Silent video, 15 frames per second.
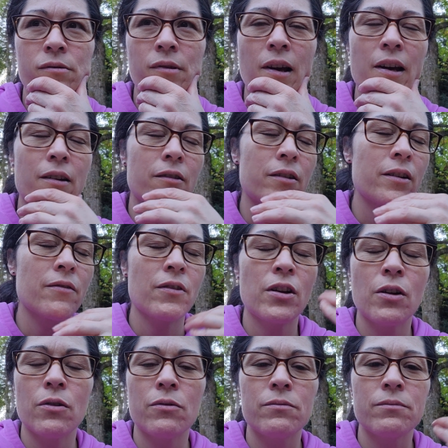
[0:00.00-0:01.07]
I don't even
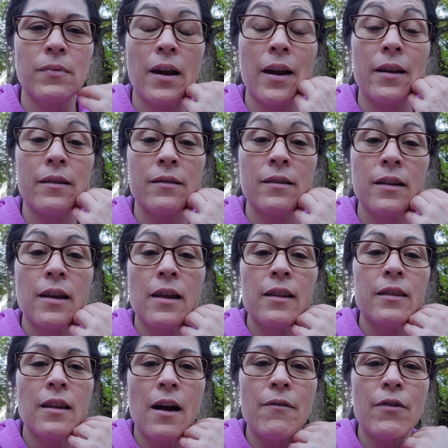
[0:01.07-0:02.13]
know.
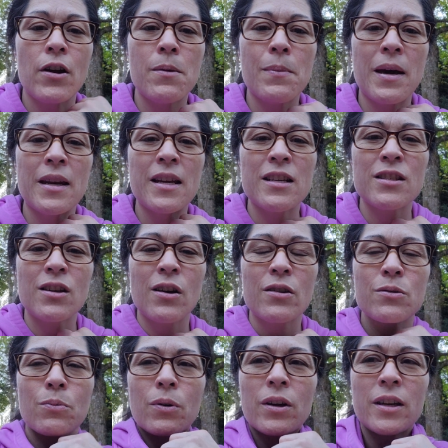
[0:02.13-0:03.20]
Not very many, so I
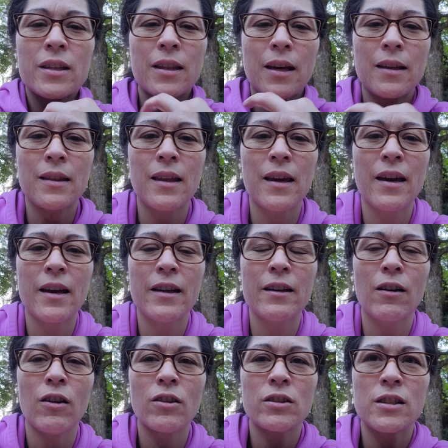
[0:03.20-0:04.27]
was worried that they had
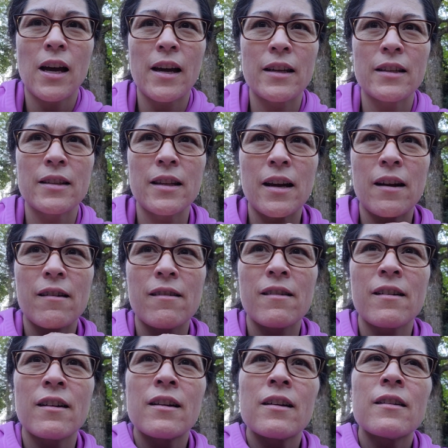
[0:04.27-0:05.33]
all died in there.
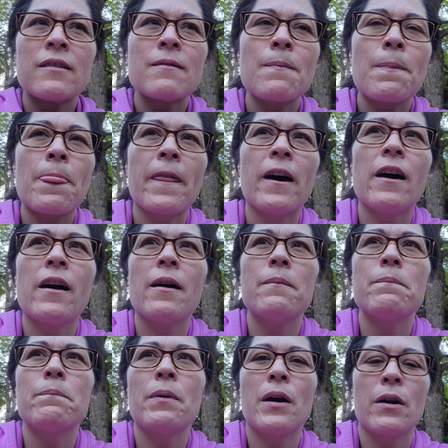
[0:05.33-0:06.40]

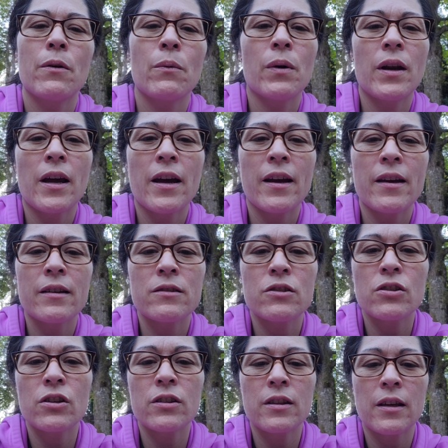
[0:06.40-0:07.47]
But when I
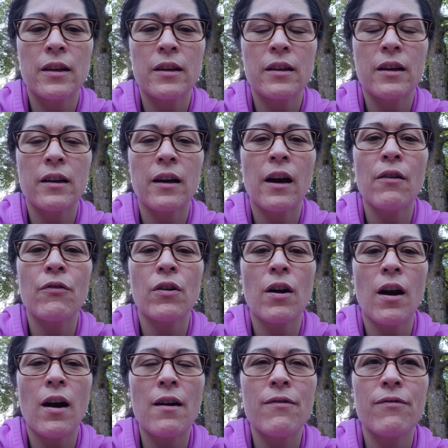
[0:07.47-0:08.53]
took the cover
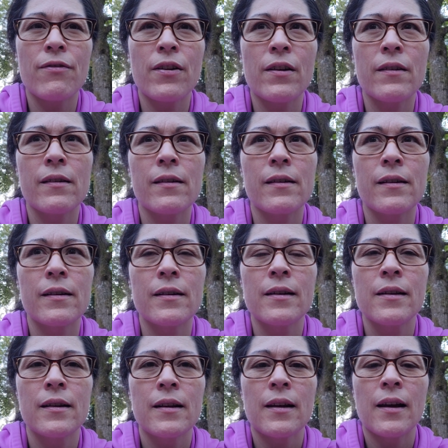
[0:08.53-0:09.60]
off,
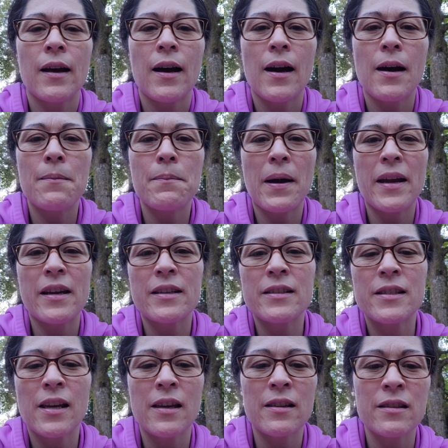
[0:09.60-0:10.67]
my
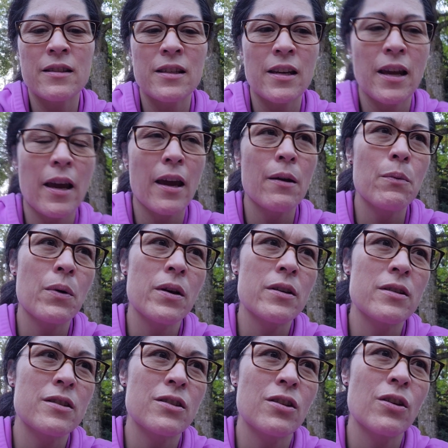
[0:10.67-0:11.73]
intent today
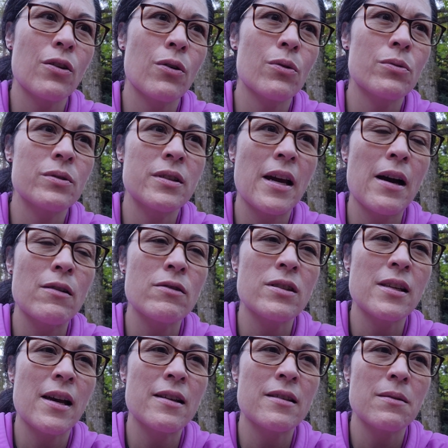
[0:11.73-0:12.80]
was to
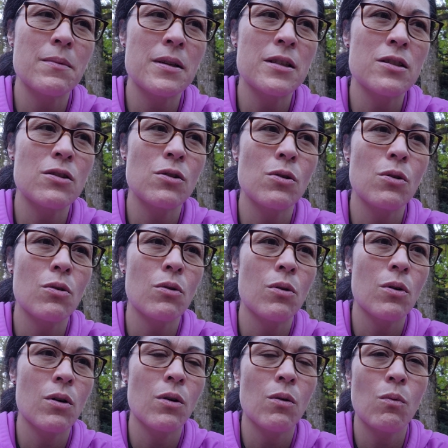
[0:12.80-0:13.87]
downsize them into
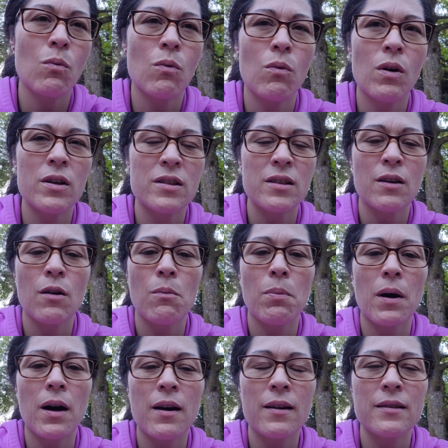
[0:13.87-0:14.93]
a single
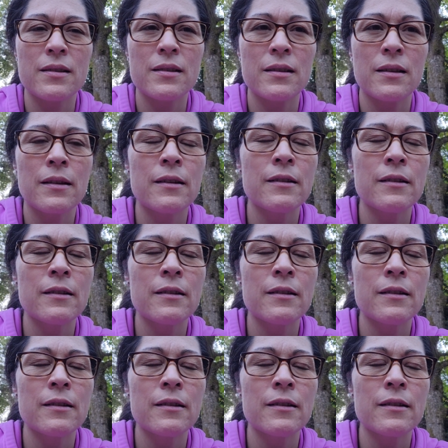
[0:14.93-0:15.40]
box,